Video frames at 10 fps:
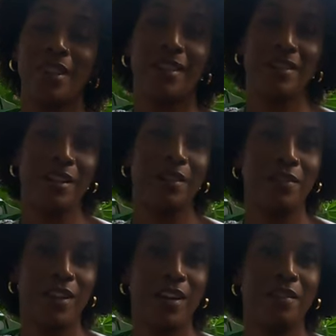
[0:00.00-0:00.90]

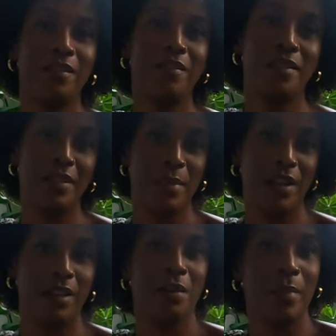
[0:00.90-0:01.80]
self-love,
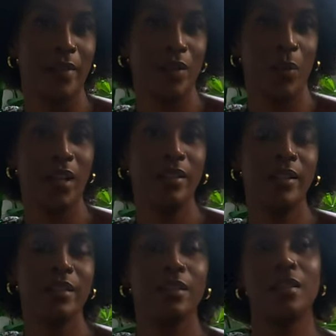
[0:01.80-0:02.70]
feminine and mental
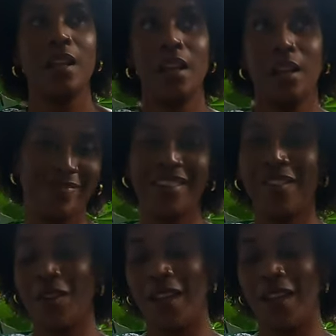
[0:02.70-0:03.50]
wellness, if you